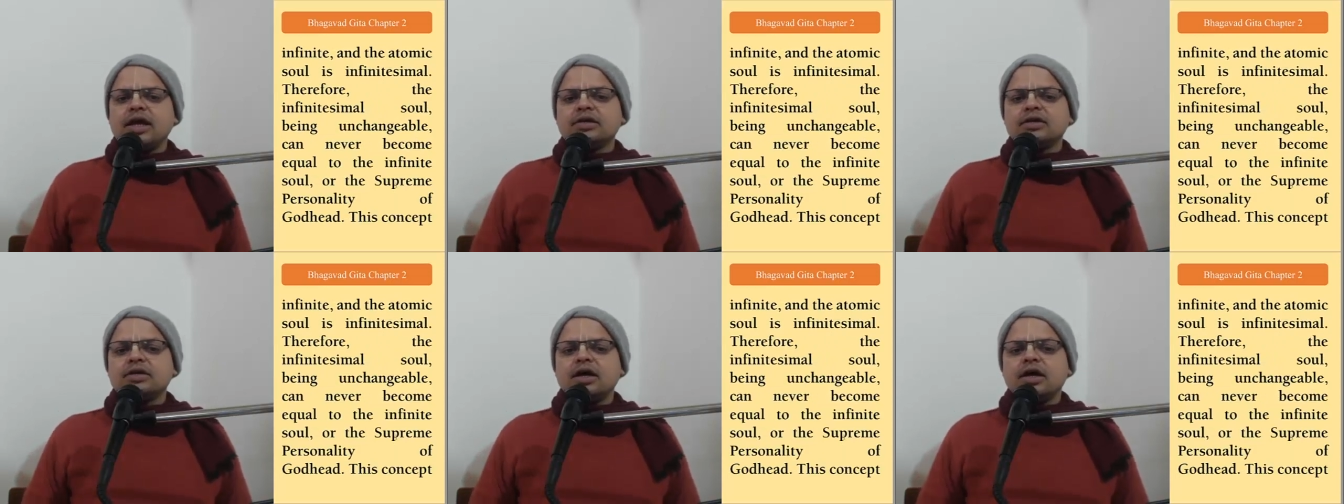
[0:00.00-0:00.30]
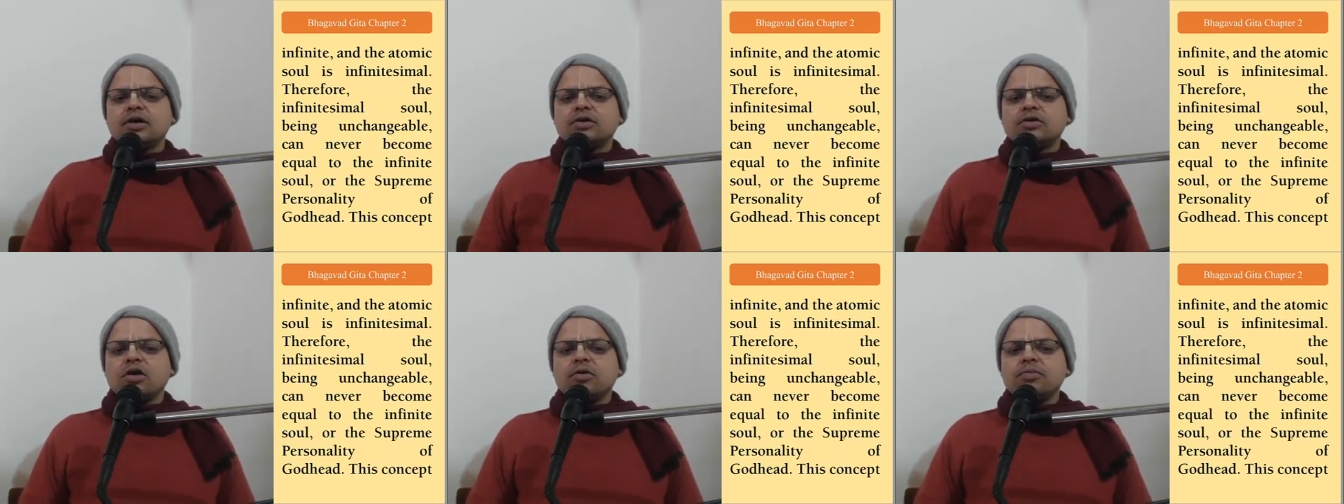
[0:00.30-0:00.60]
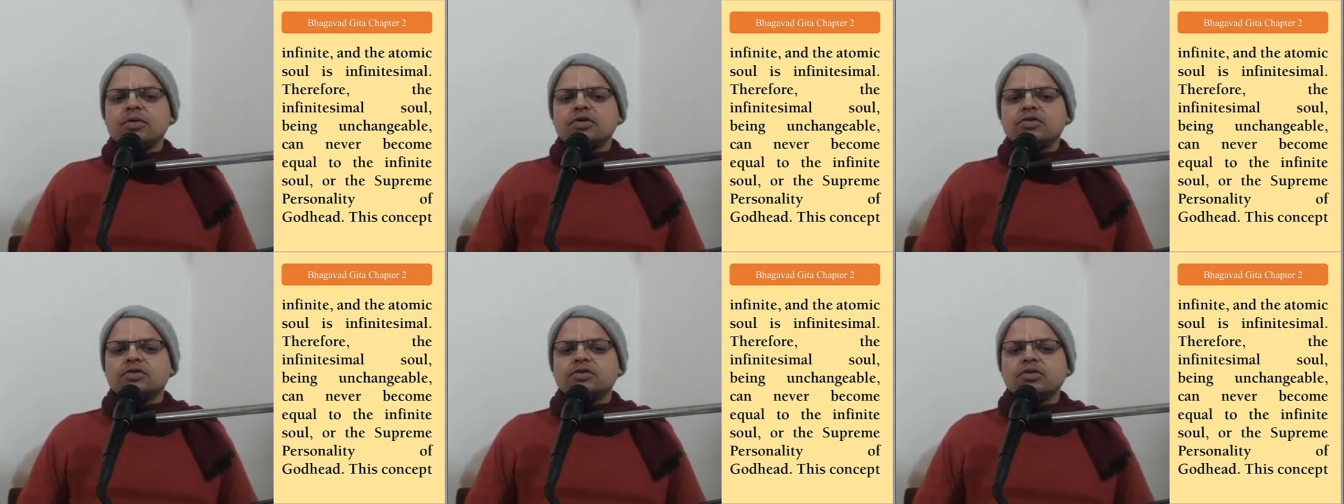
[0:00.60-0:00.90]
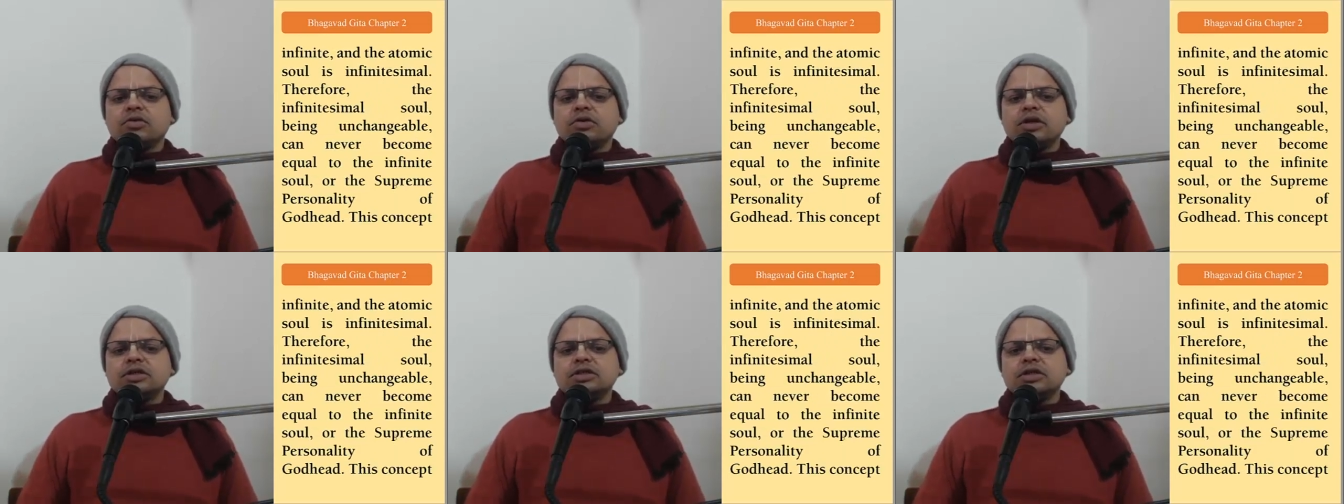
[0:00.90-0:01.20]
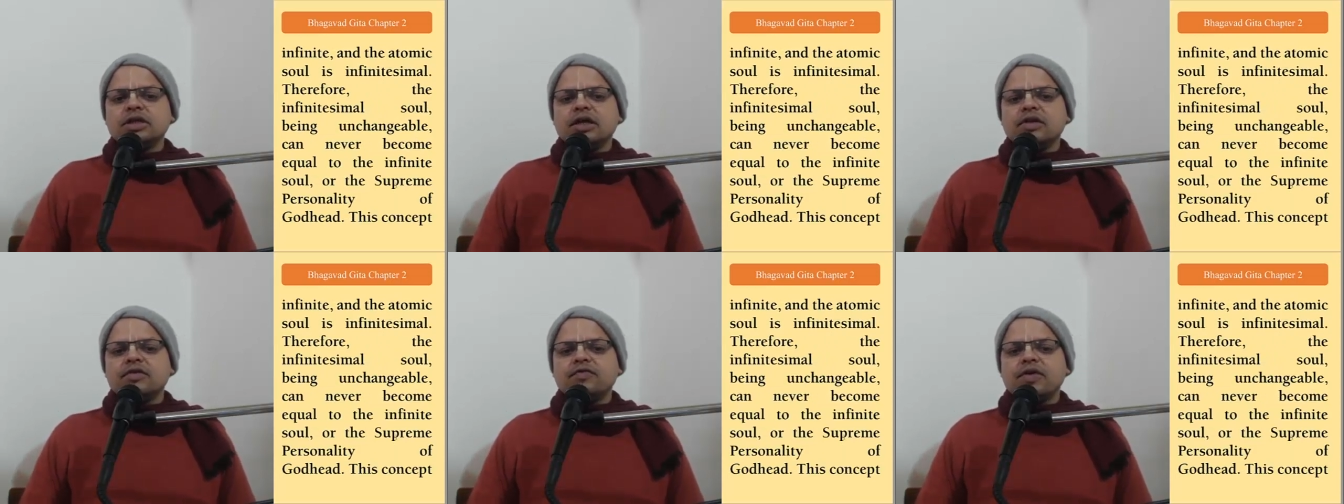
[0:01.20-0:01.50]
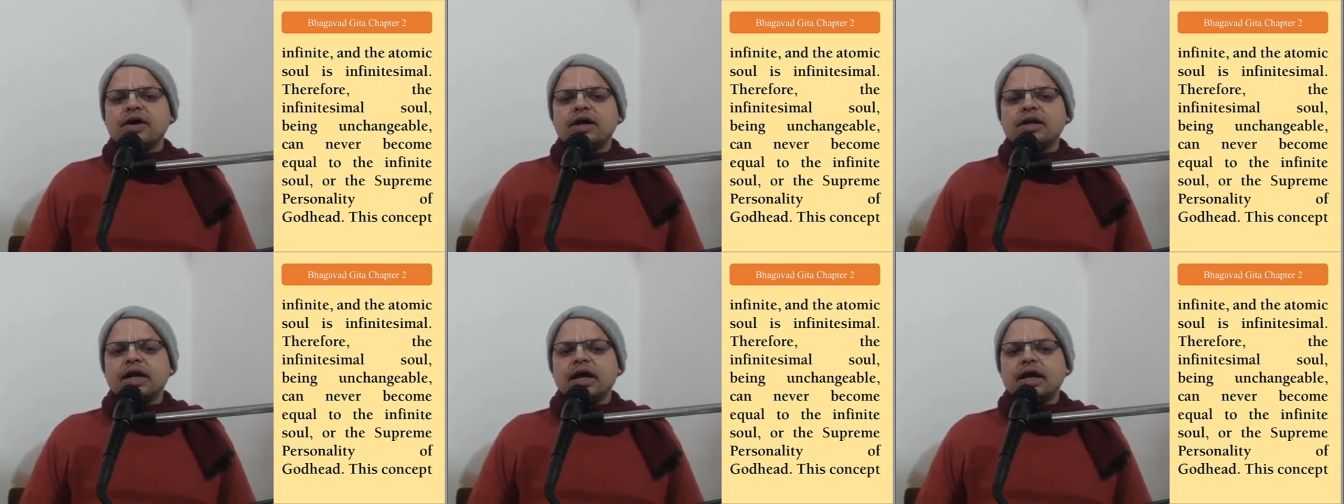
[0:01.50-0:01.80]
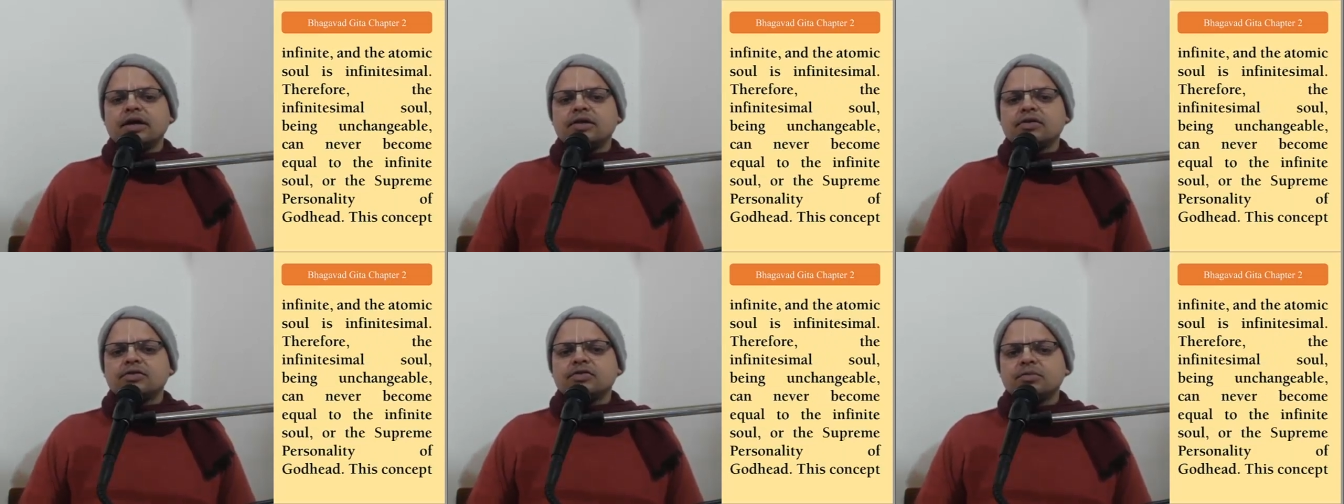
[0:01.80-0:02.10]
and the atomic soul is
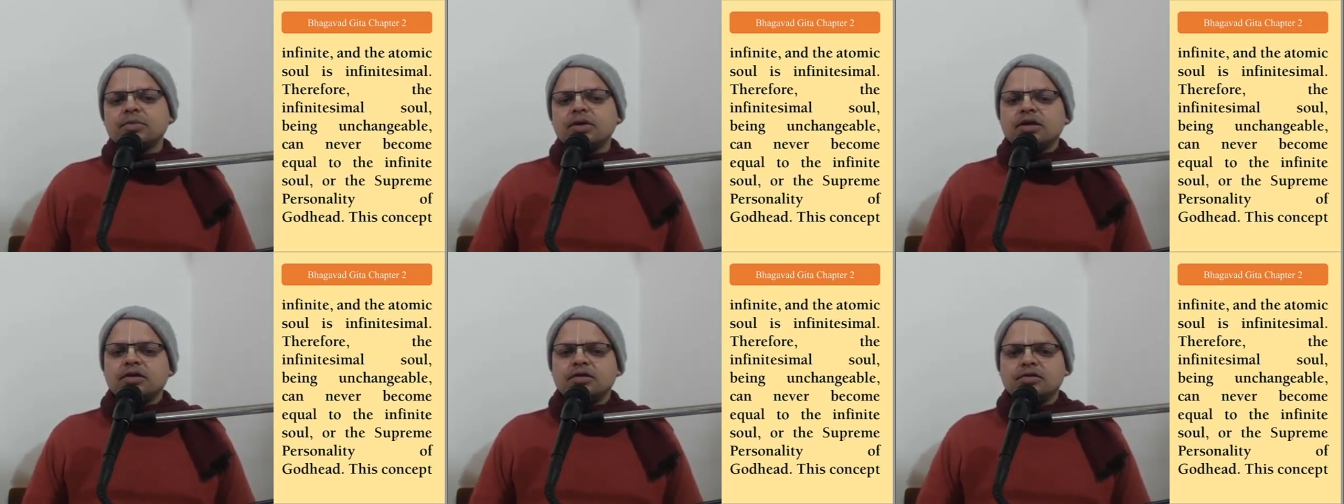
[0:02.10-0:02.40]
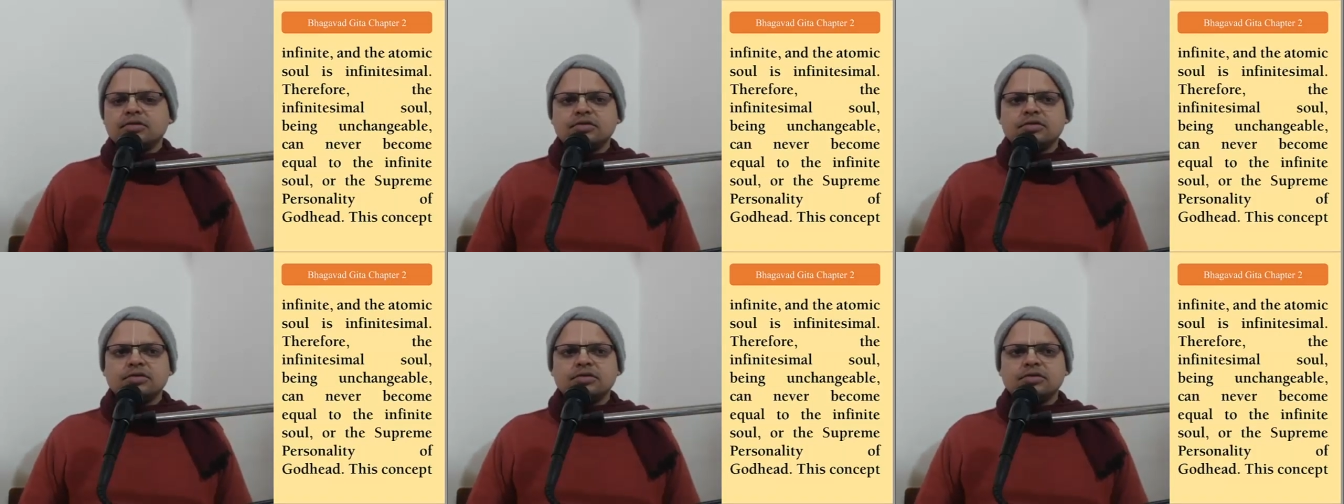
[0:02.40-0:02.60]
infinitesimal.